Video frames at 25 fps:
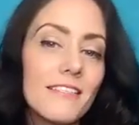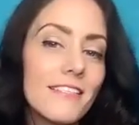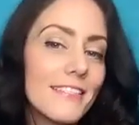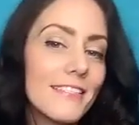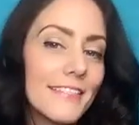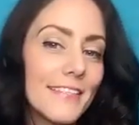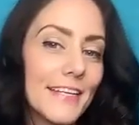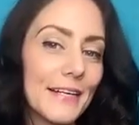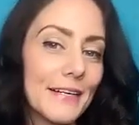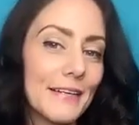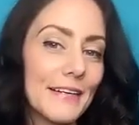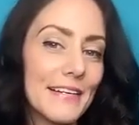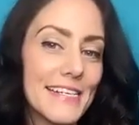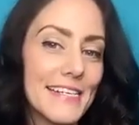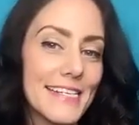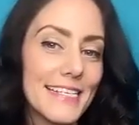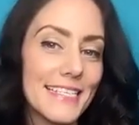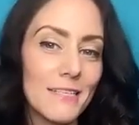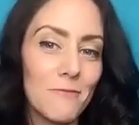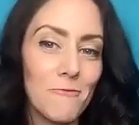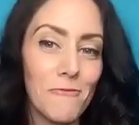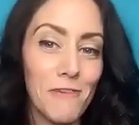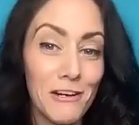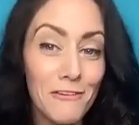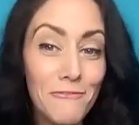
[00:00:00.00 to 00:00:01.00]
So I
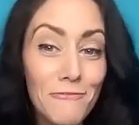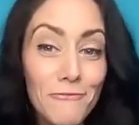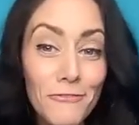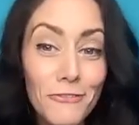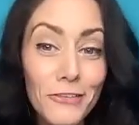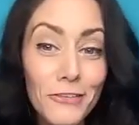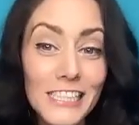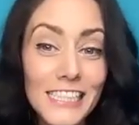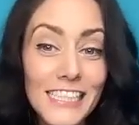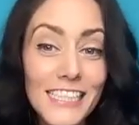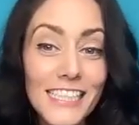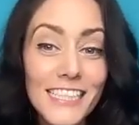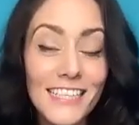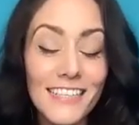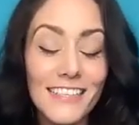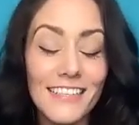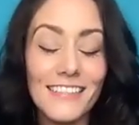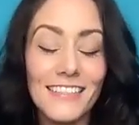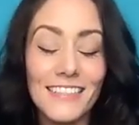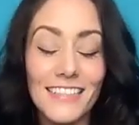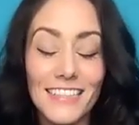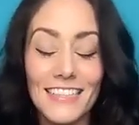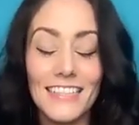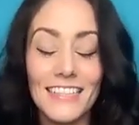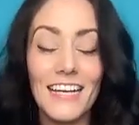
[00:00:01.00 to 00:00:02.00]
just went for it
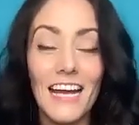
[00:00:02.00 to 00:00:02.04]
and